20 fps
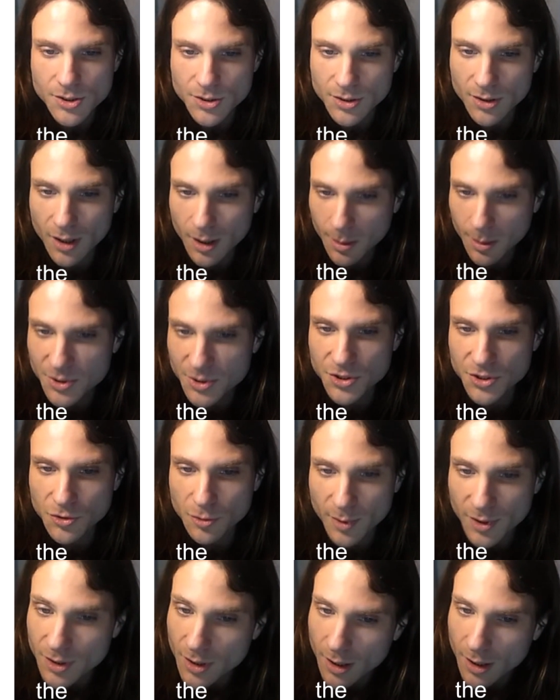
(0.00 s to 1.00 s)
up to
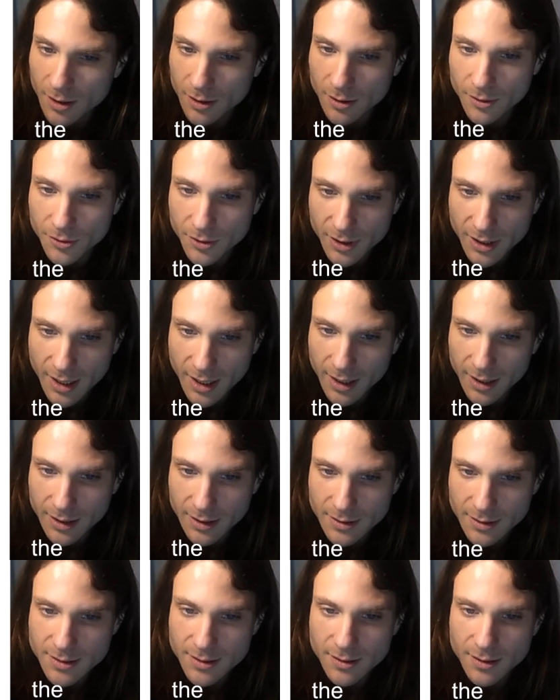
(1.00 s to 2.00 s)
but not including 8,